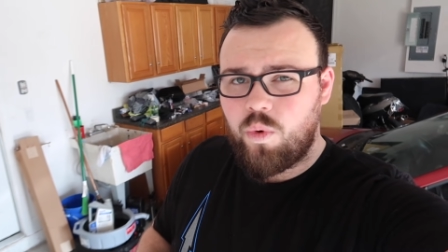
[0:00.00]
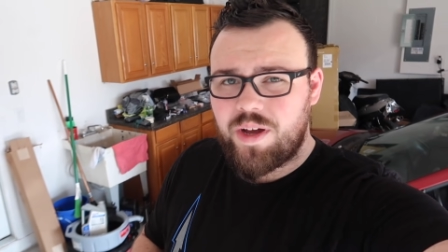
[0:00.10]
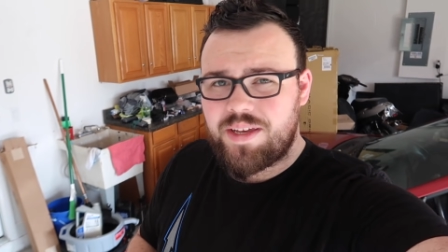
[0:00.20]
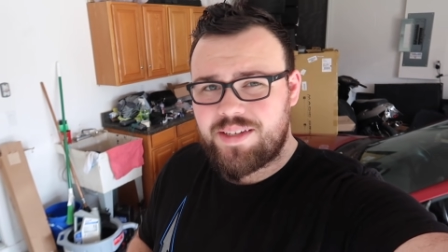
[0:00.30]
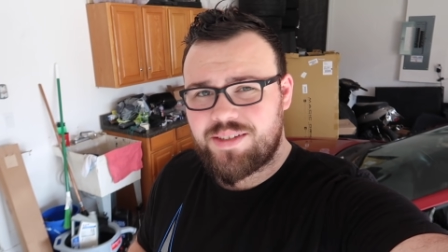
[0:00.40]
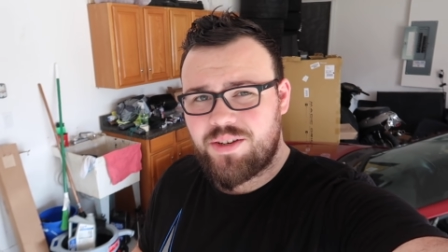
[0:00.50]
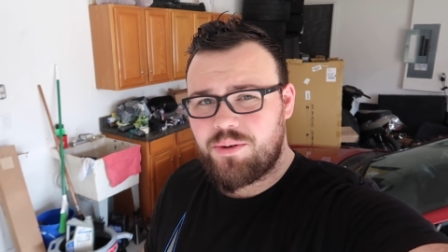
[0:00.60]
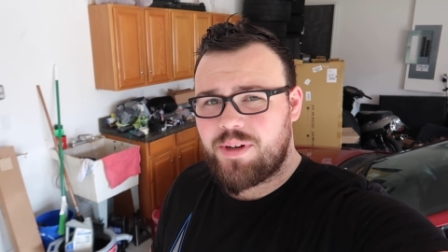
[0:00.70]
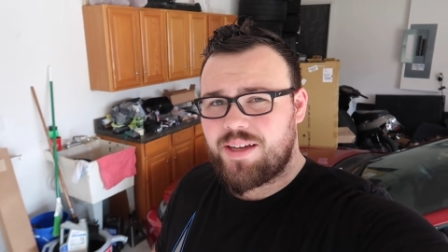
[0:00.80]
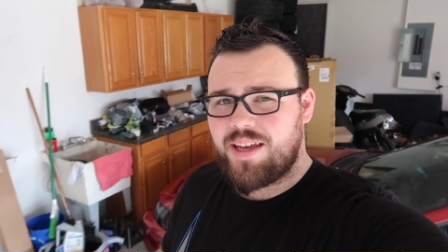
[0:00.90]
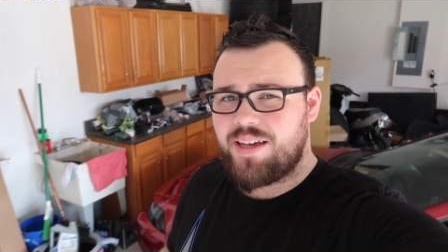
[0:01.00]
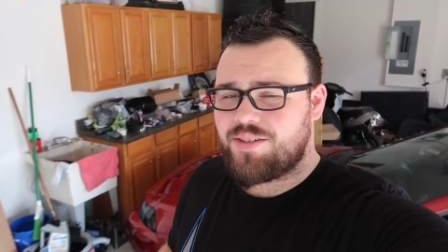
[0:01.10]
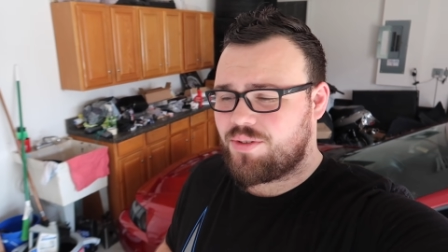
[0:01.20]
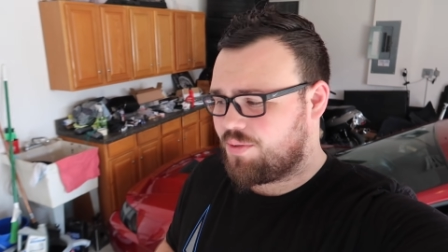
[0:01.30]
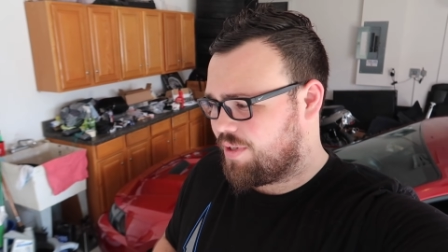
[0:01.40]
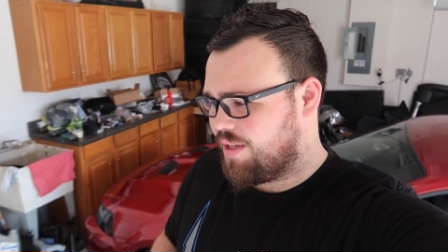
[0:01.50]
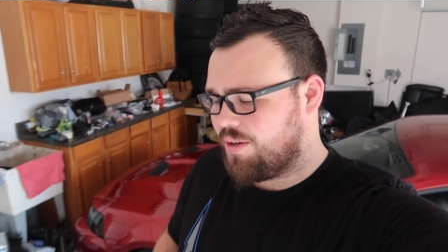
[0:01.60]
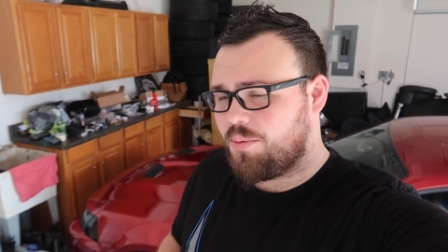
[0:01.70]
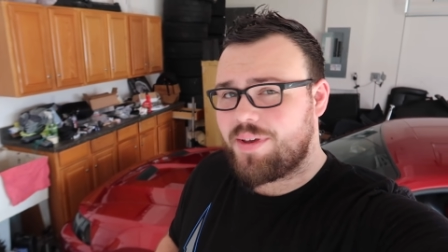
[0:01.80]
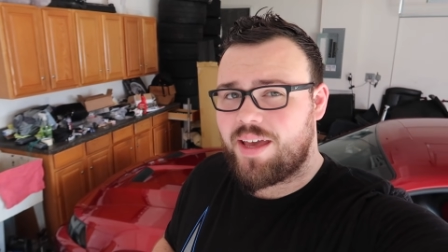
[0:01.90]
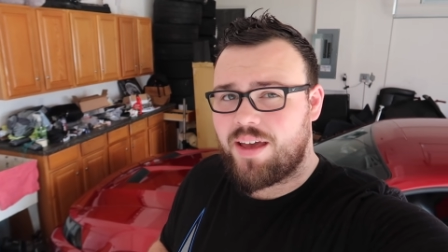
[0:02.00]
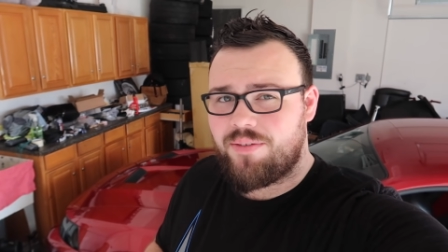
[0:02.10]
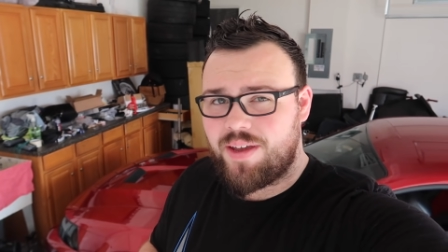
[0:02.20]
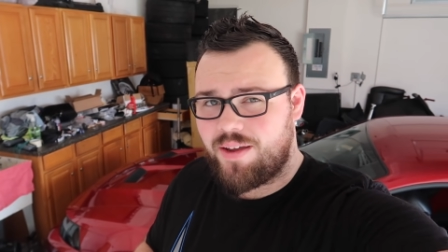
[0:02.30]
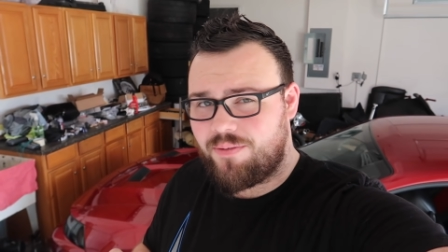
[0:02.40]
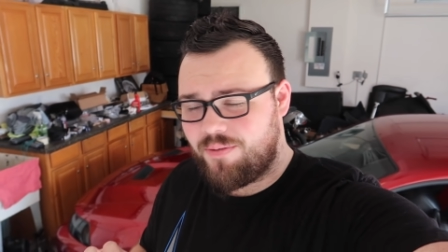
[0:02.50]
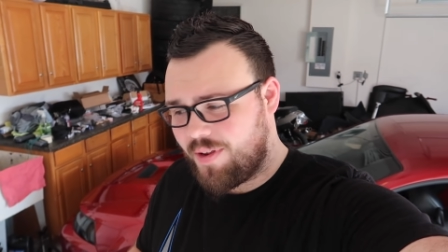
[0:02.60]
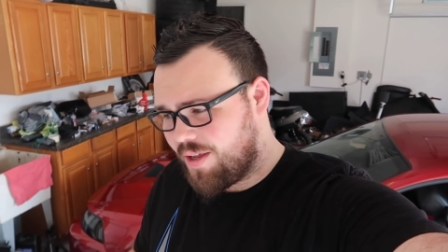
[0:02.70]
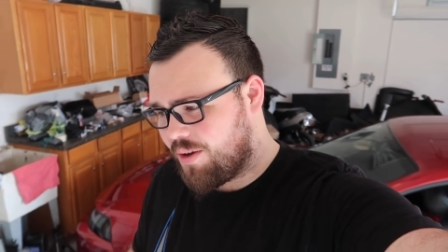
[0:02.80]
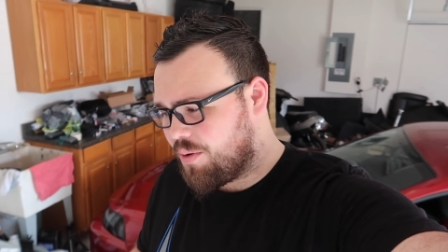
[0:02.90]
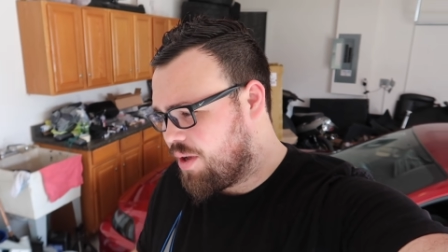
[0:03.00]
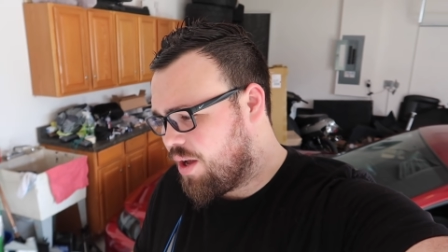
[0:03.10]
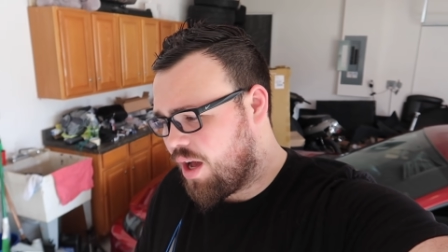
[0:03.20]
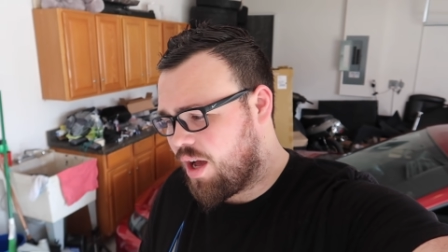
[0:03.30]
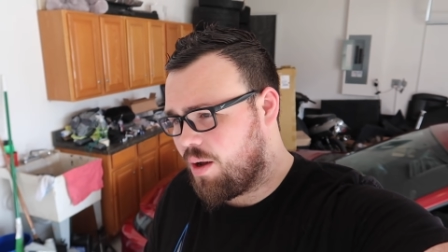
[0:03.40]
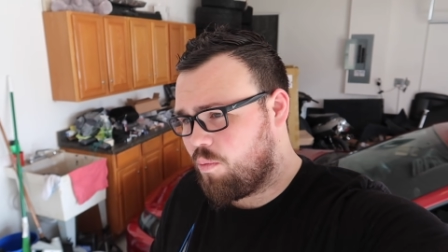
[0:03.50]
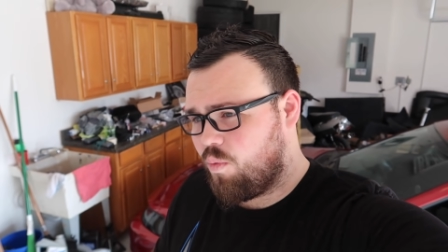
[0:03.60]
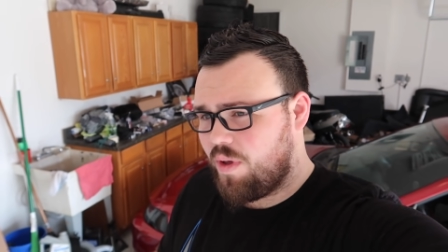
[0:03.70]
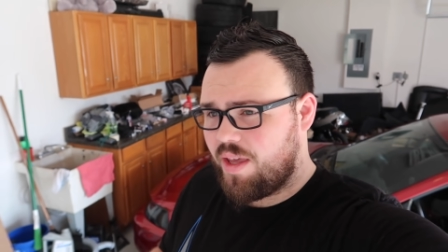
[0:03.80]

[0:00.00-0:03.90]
what is going on guys so today we have a video um,